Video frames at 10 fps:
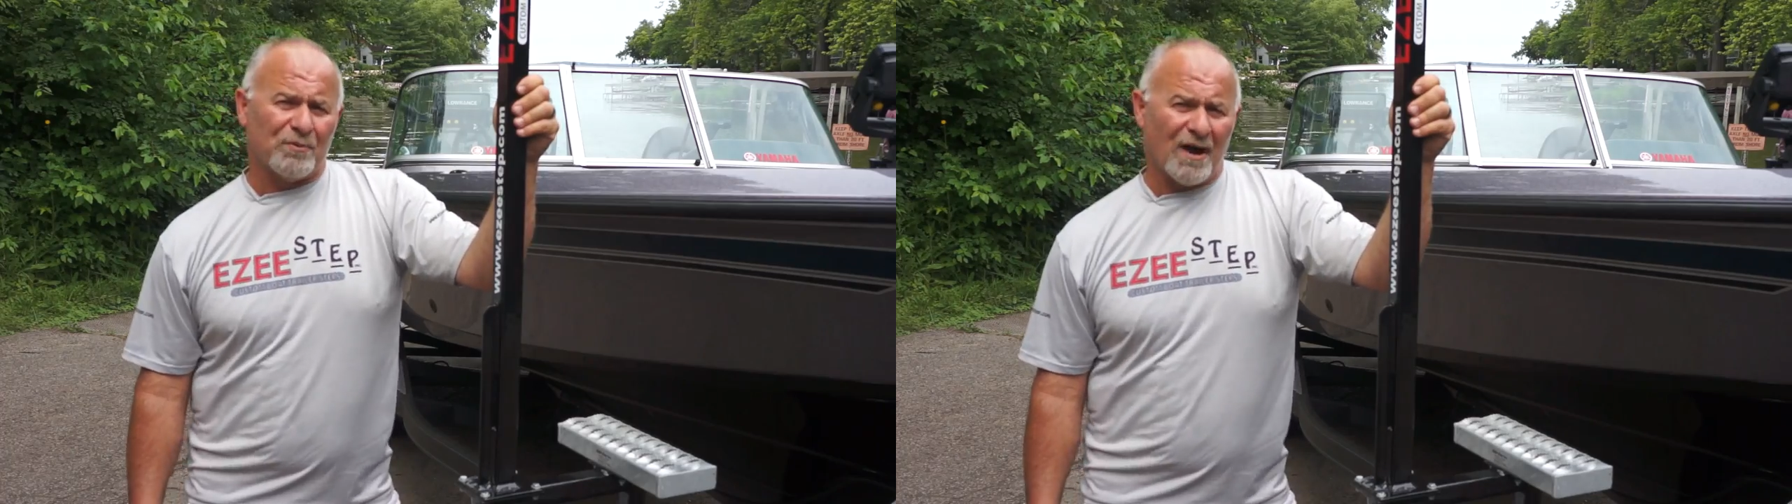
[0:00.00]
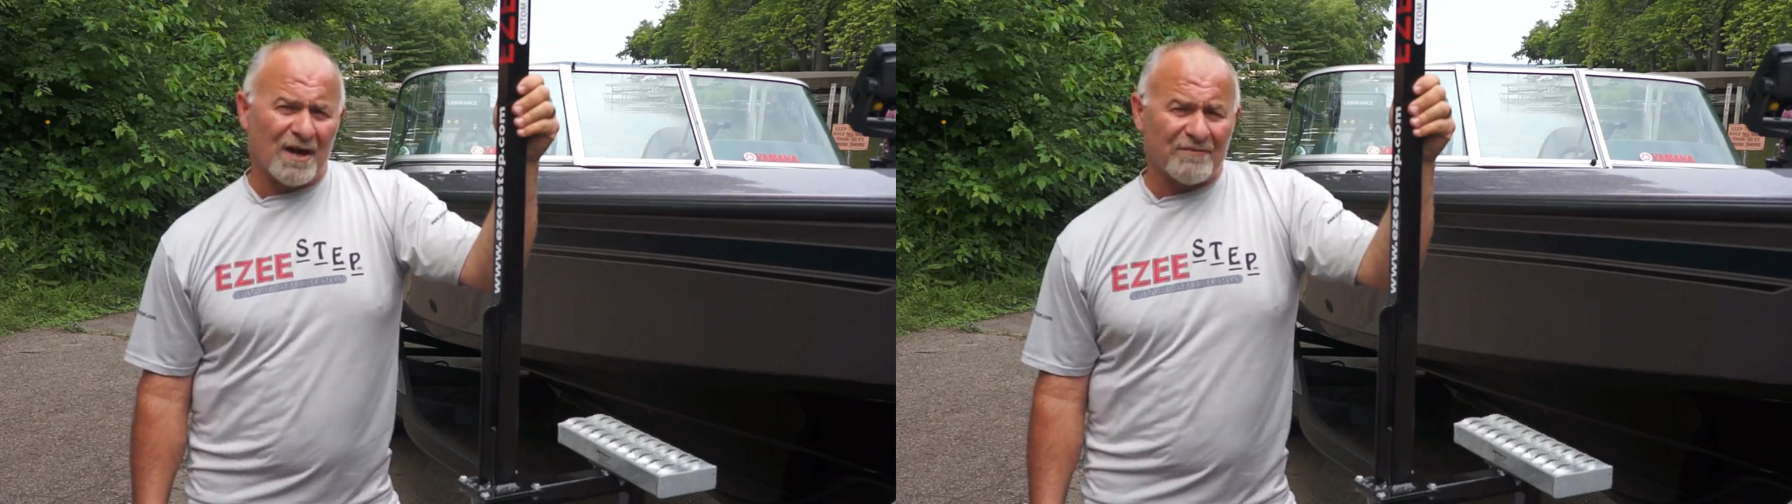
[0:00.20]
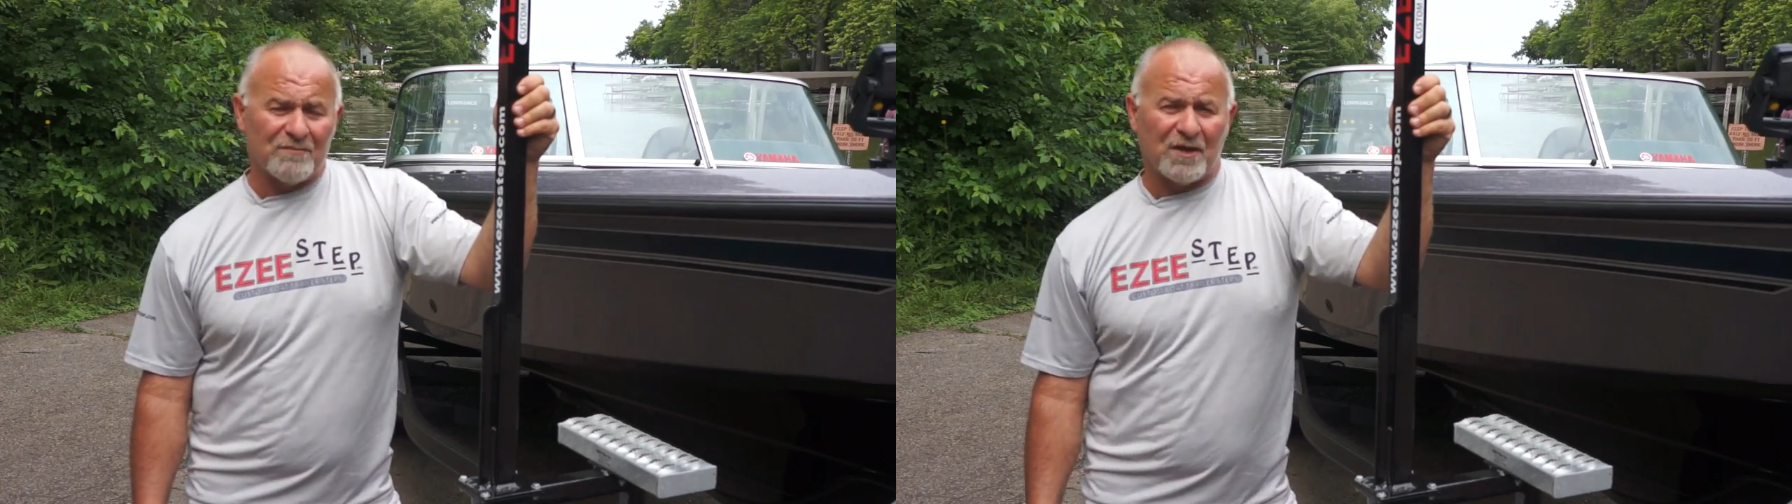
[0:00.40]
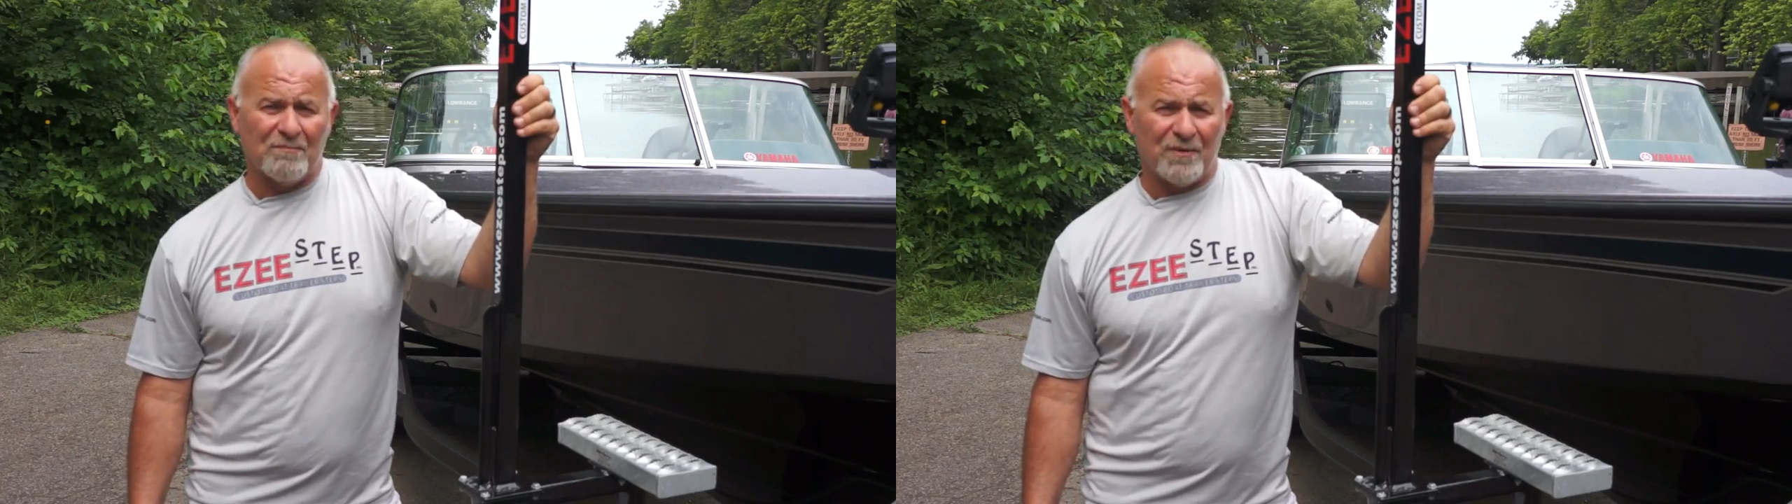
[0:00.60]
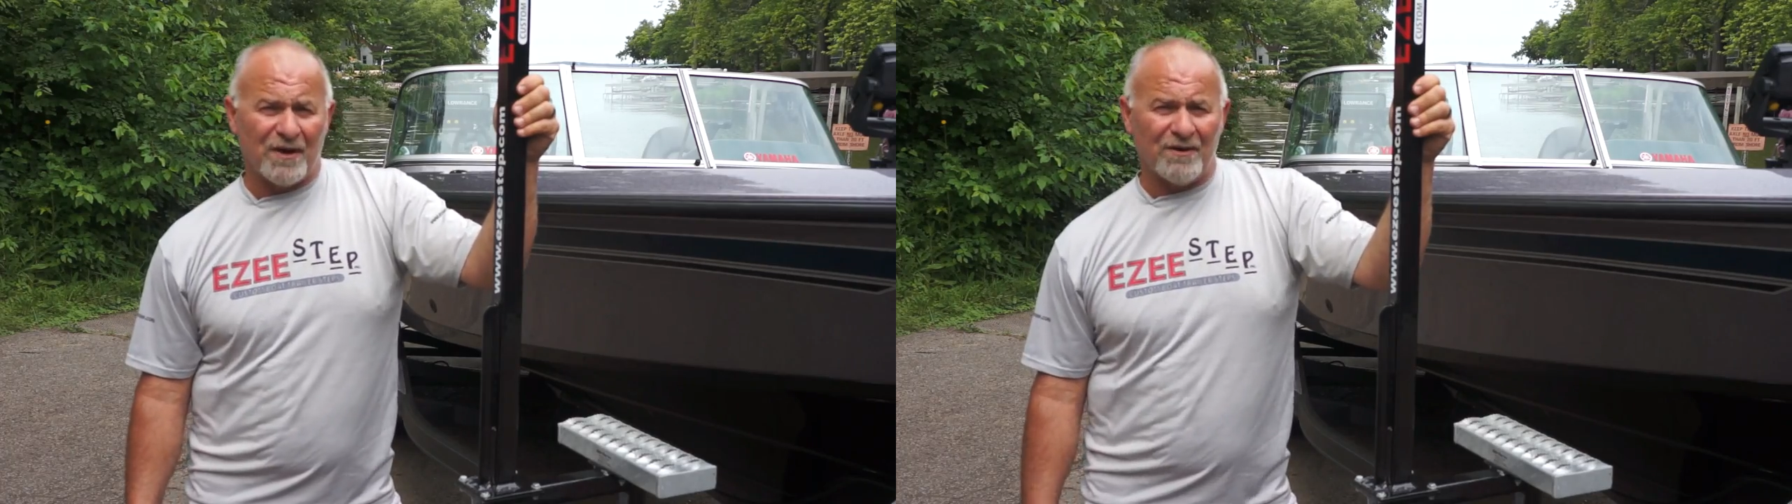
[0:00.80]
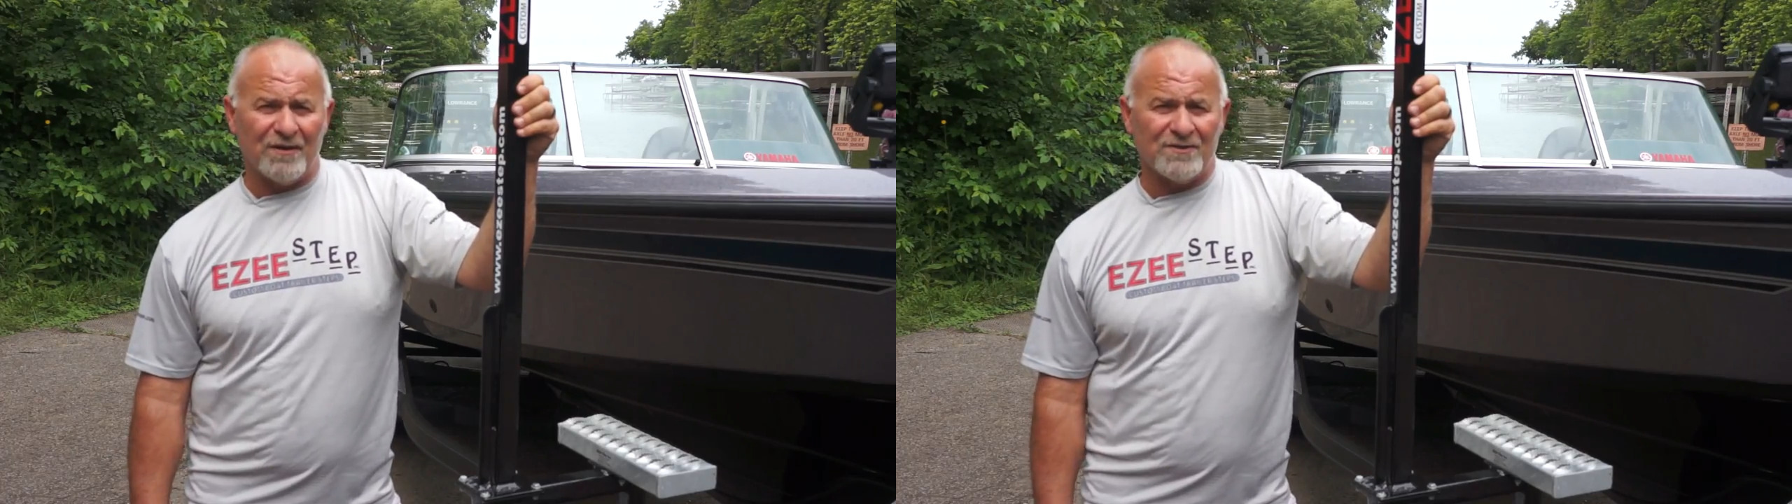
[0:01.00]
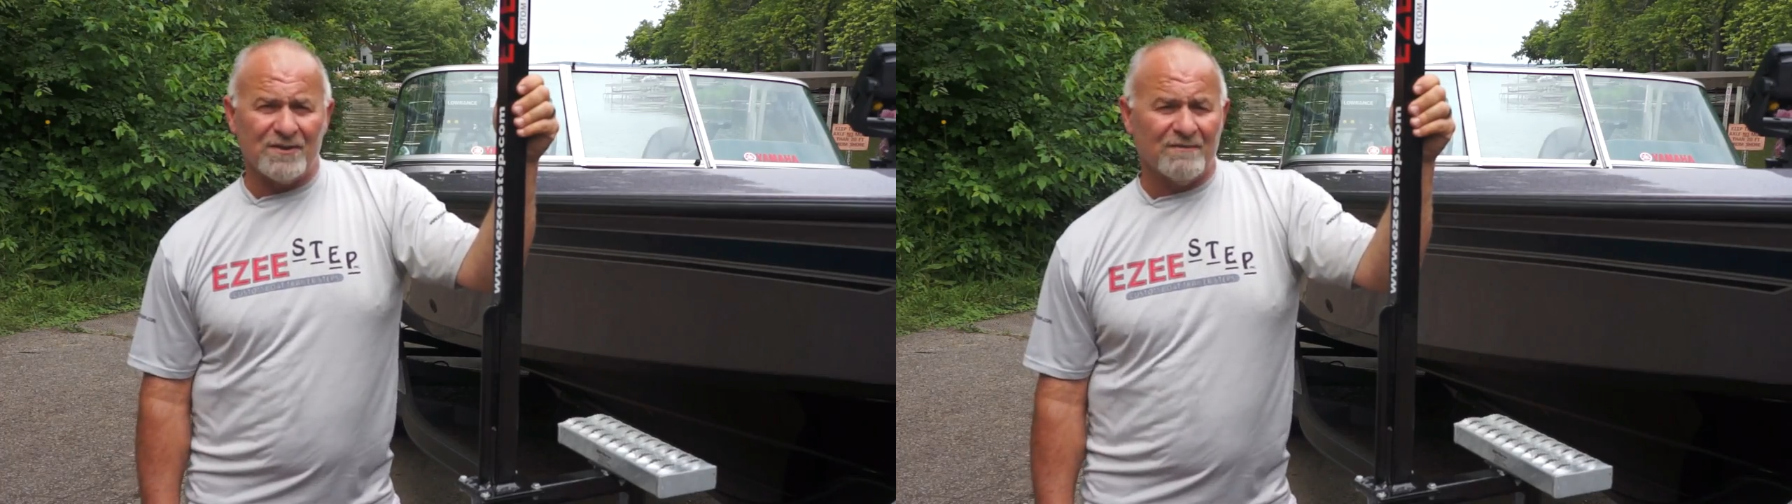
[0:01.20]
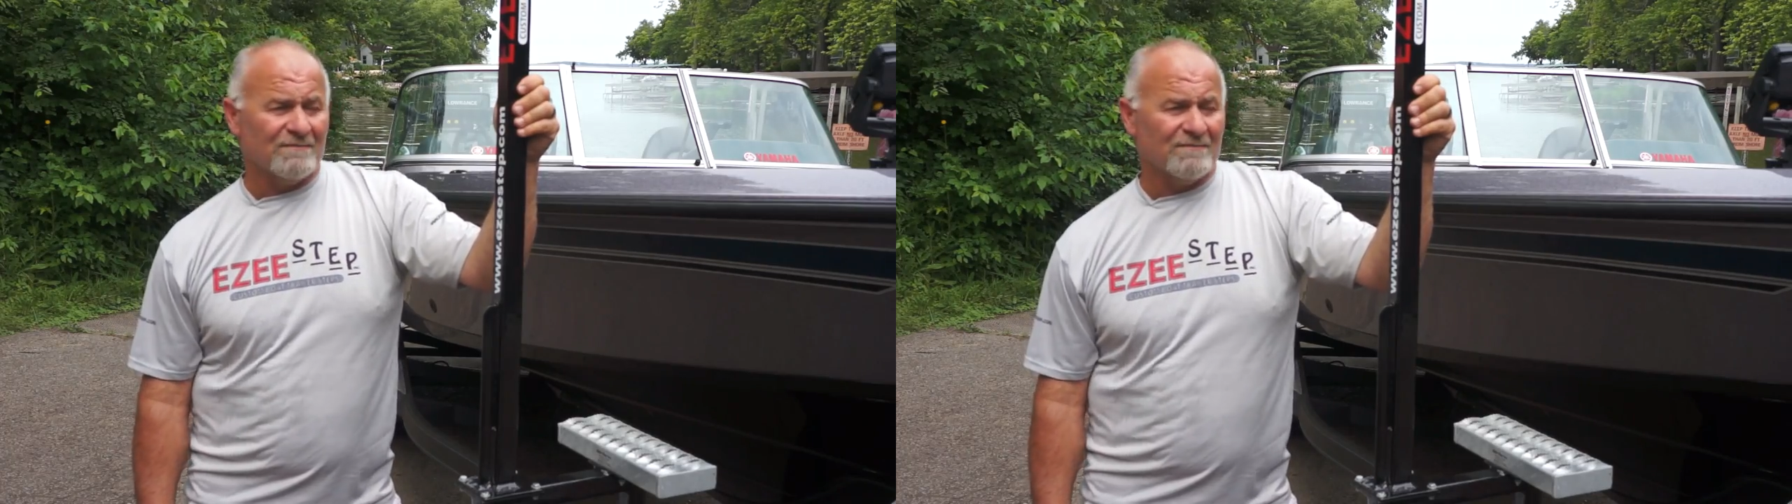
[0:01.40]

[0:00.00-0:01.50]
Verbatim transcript: product from the competitors?